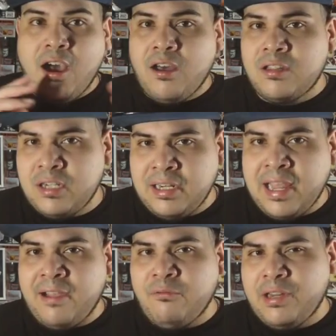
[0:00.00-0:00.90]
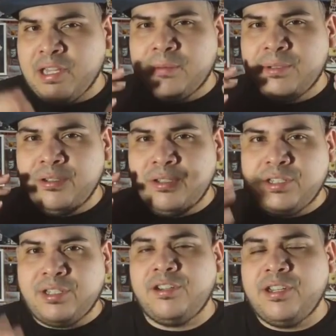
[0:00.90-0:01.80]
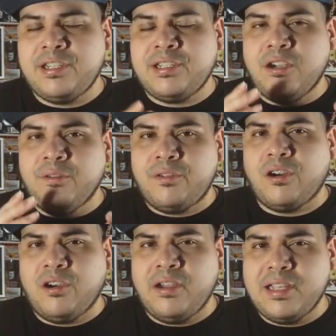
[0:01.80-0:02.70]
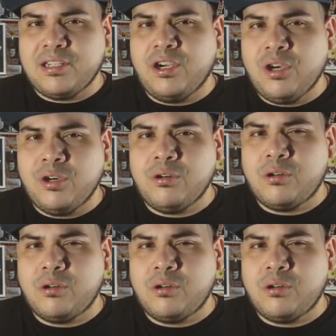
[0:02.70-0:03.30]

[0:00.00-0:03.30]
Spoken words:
Other than that, when it comes to the series overall as a whole,